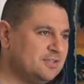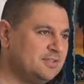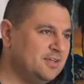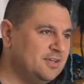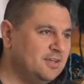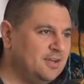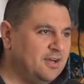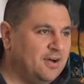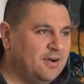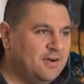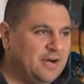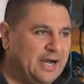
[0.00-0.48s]
you
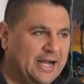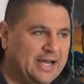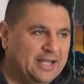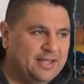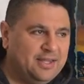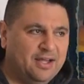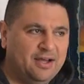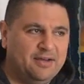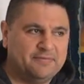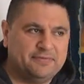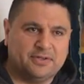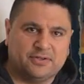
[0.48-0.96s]
know, I
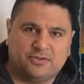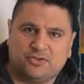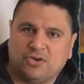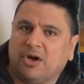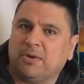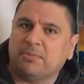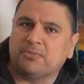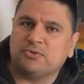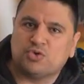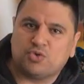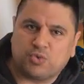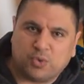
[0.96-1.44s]
love the
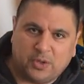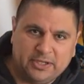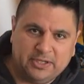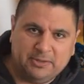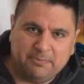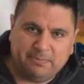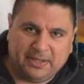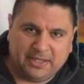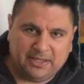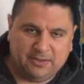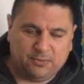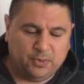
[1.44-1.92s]
top 20
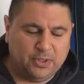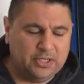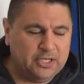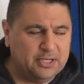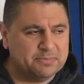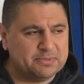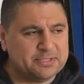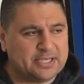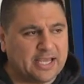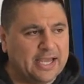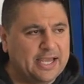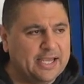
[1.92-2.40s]
Bally
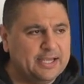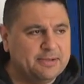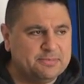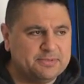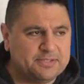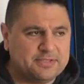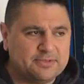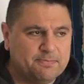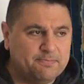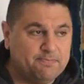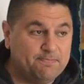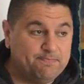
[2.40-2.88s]
Williams
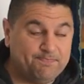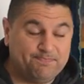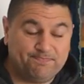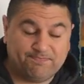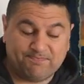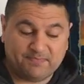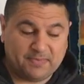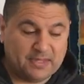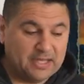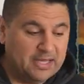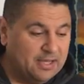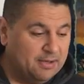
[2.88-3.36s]
games.
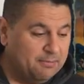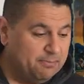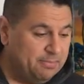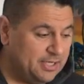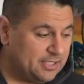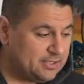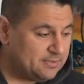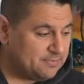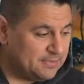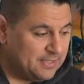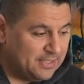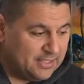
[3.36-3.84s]

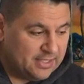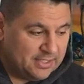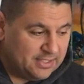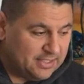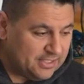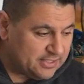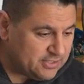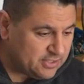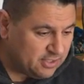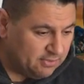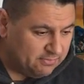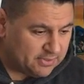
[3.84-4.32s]
But
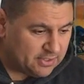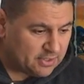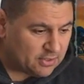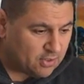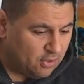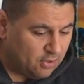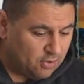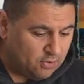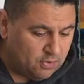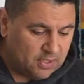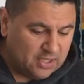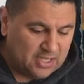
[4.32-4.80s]
let's give it a
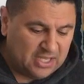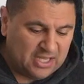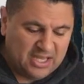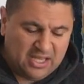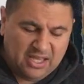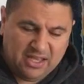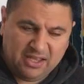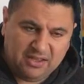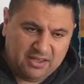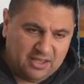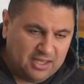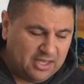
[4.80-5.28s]
go.
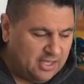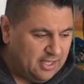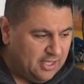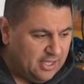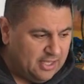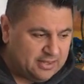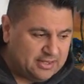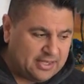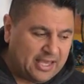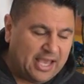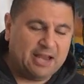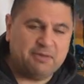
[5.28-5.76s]

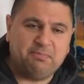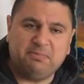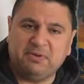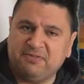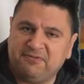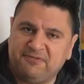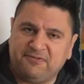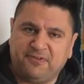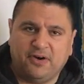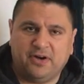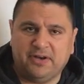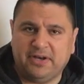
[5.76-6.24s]
It can be
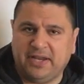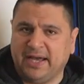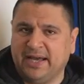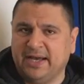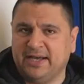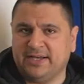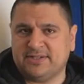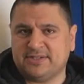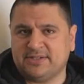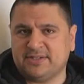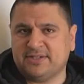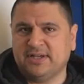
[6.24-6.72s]
fun
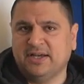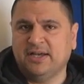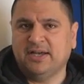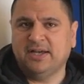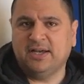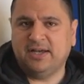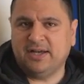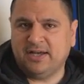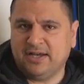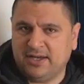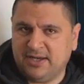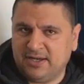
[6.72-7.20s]
as
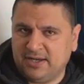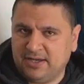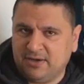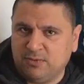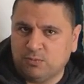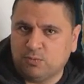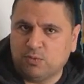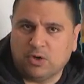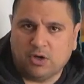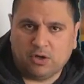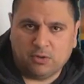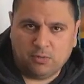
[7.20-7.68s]

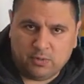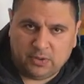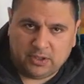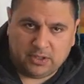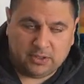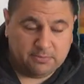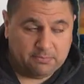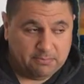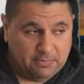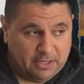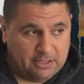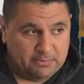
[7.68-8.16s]

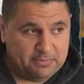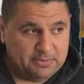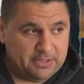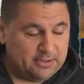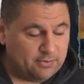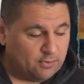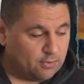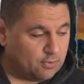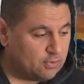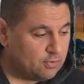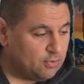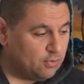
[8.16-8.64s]
Whirlwind, maybe,
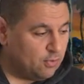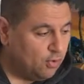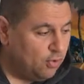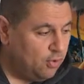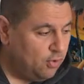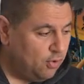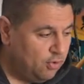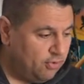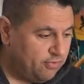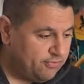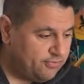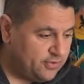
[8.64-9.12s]
or
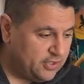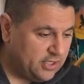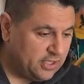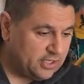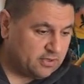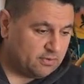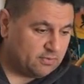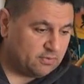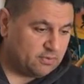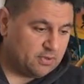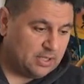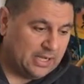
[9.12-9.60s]

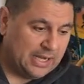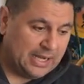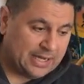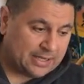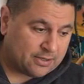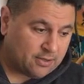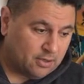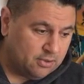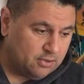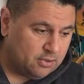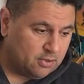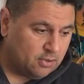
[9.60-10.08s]
Earthshaker. I
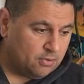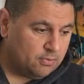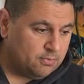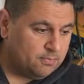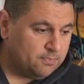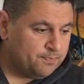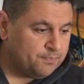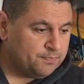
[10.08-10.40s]
don't know.